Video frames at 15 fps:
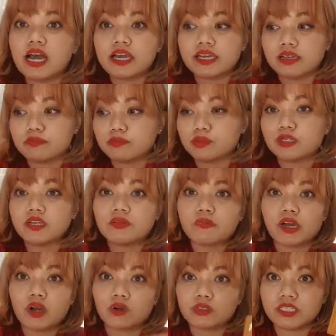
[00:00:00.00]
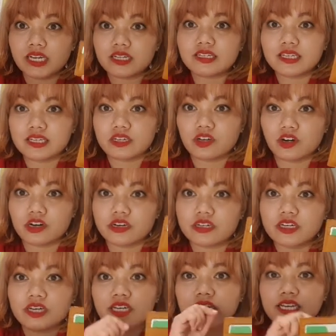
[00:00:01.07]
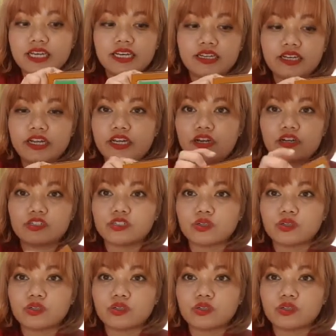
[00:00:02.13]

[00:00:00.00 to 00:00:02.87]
I can put in my hotel key card in here.